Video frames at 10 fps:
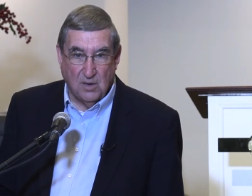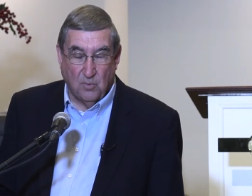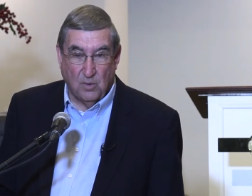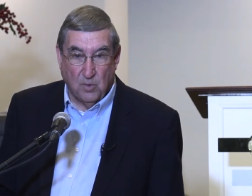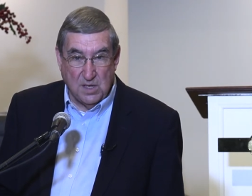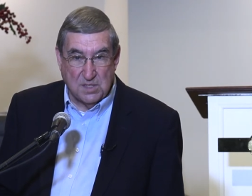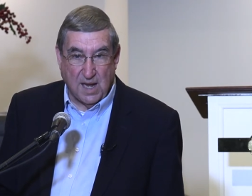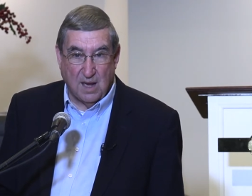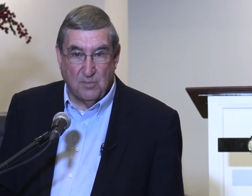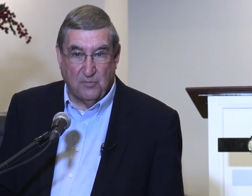When we
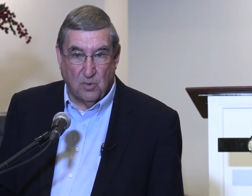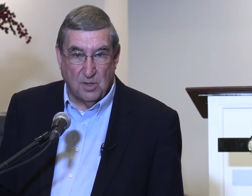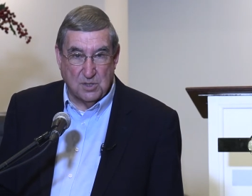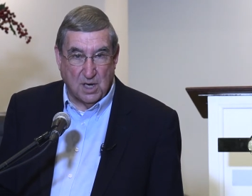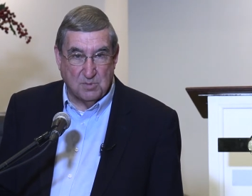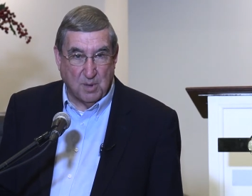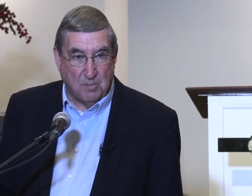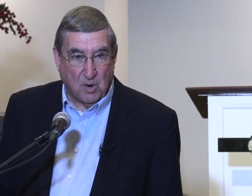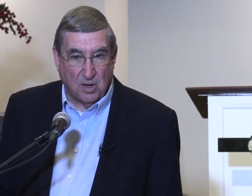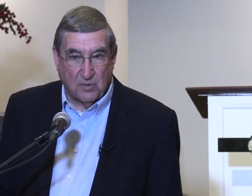stand before the judgment
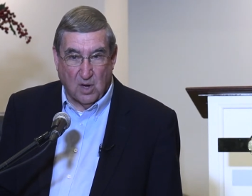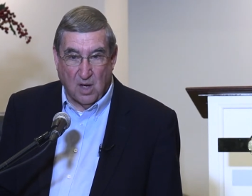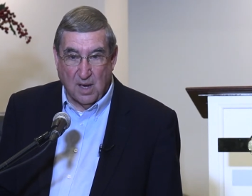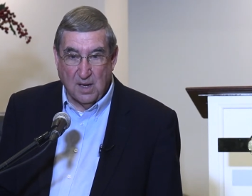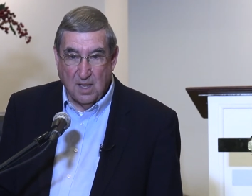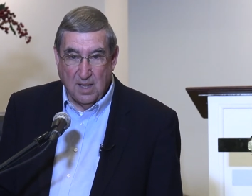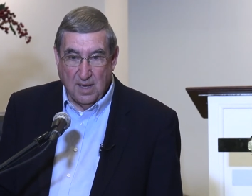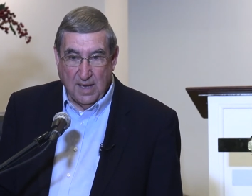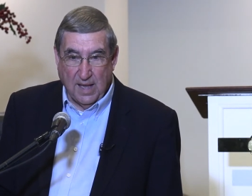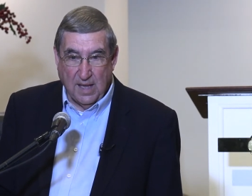bar of God,
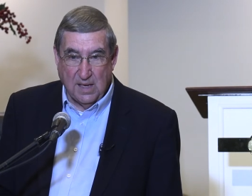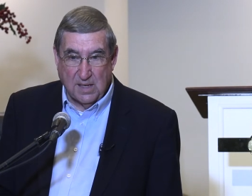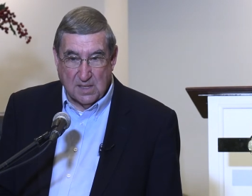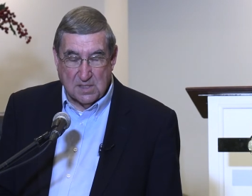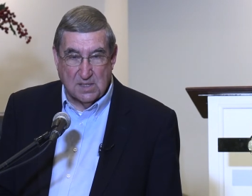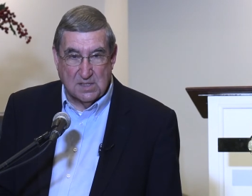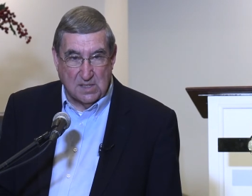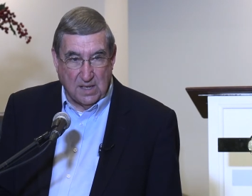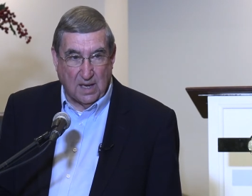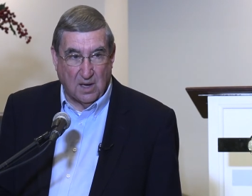He doesn't
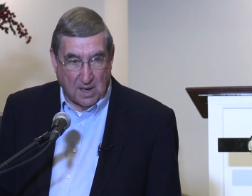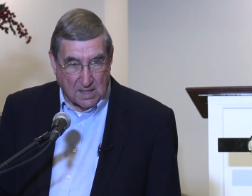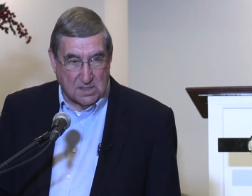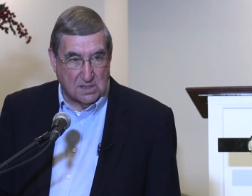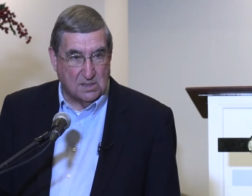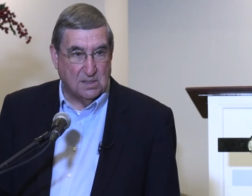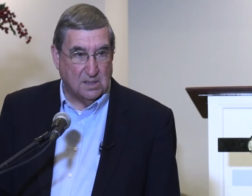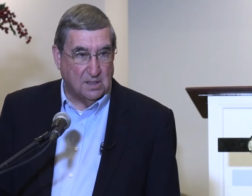see us,